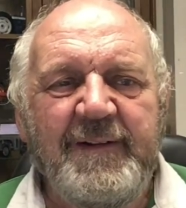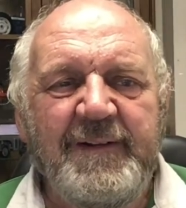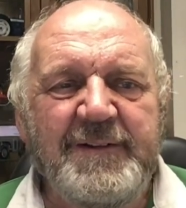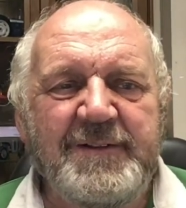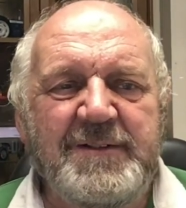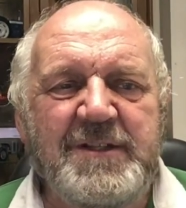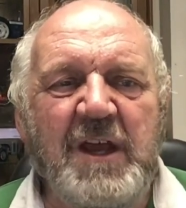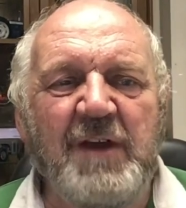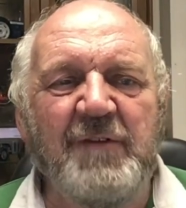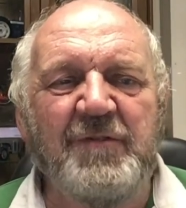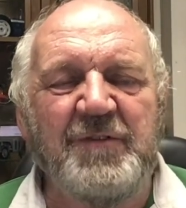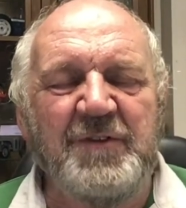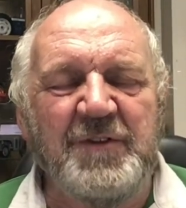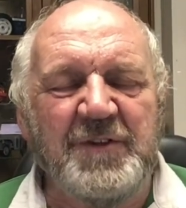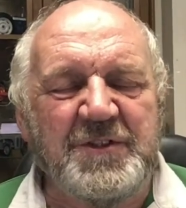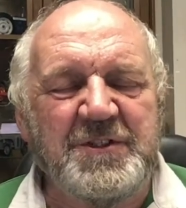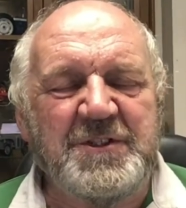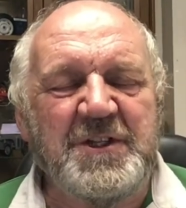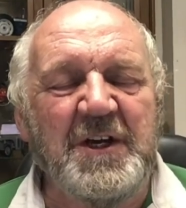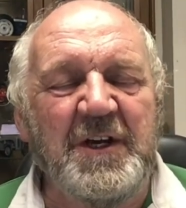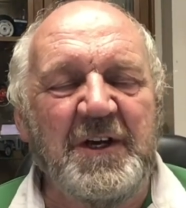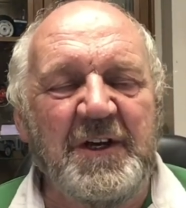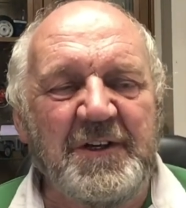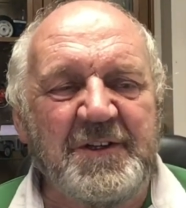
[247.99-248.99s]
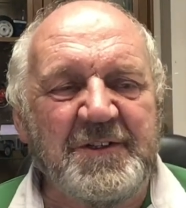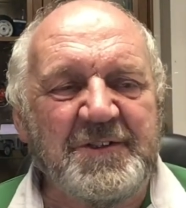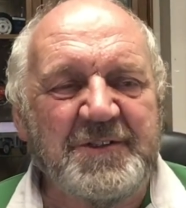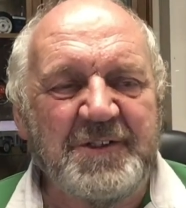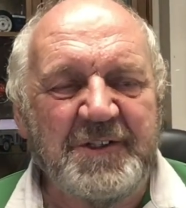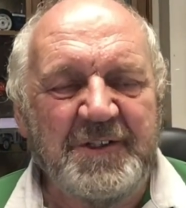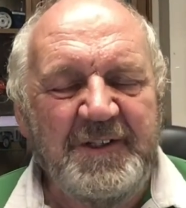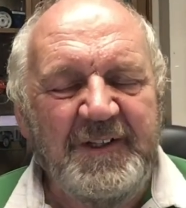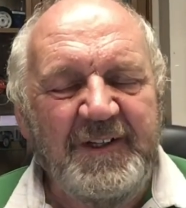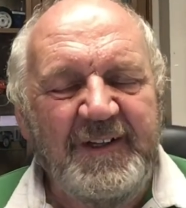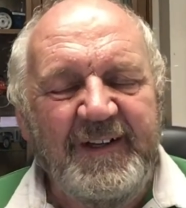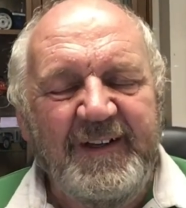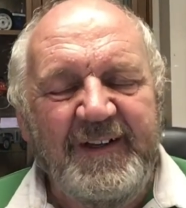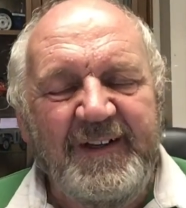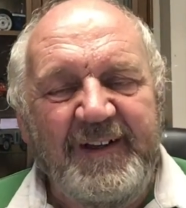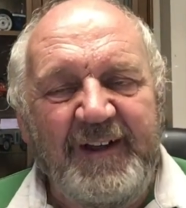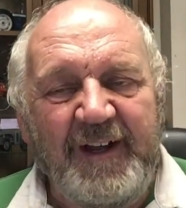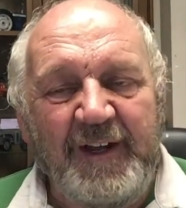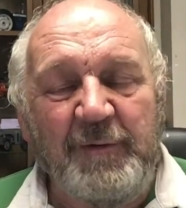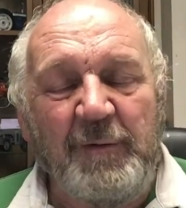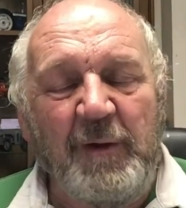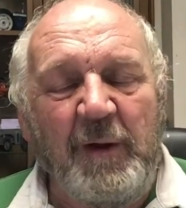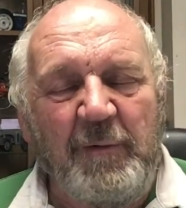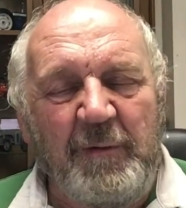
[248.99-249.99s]
definite task.
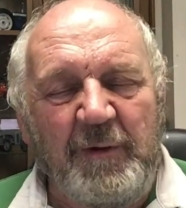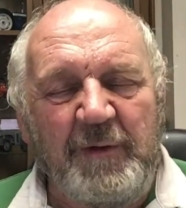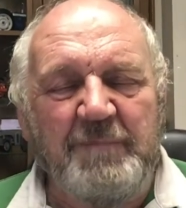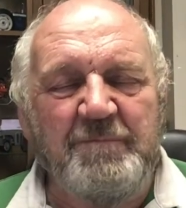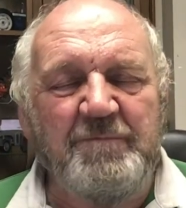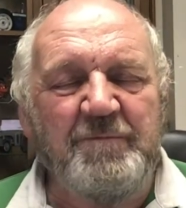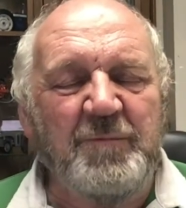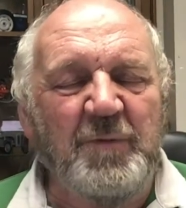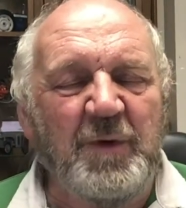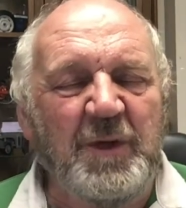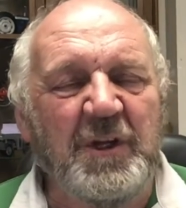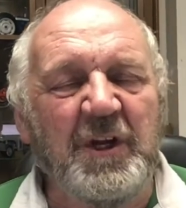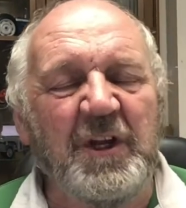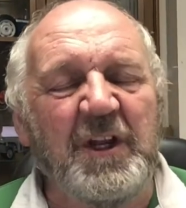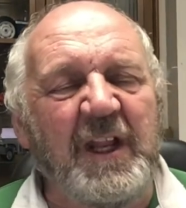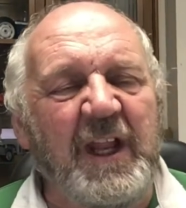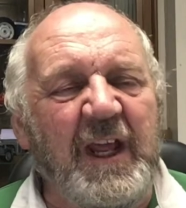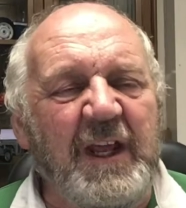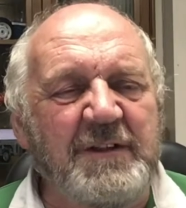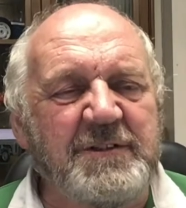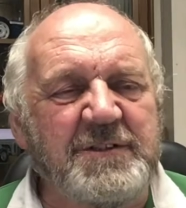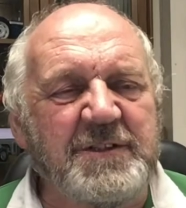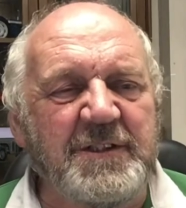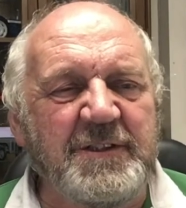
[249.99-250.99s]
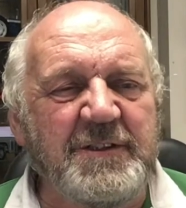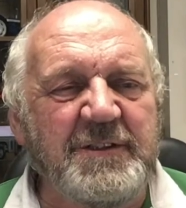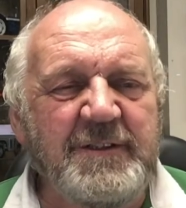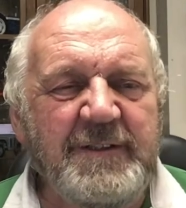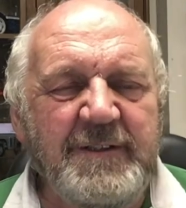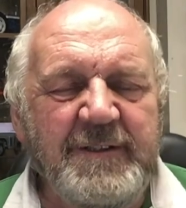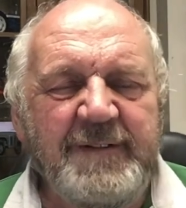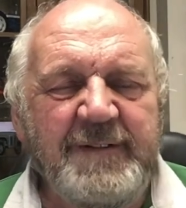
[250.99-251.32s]
Anyway, we got it out and